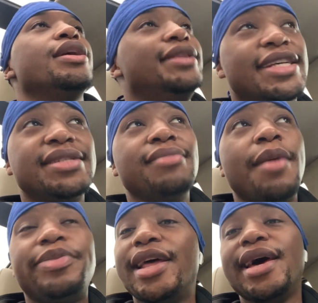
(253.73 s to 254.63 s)
This is
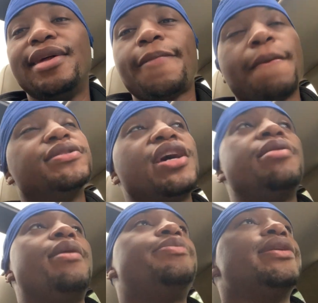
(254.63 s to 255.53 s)
my plan. I'm gonna tell
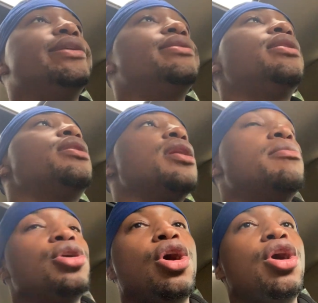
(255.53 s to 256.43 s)
y'all my plan.
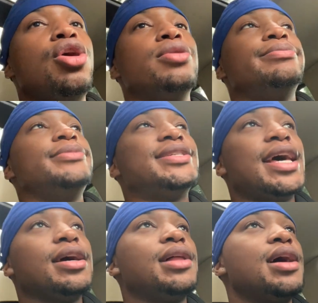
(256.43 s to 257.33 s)
I'm gonna go home. It's
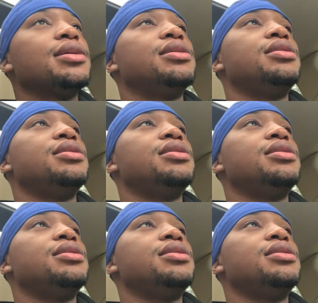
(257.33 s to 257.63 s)
8 o'clock.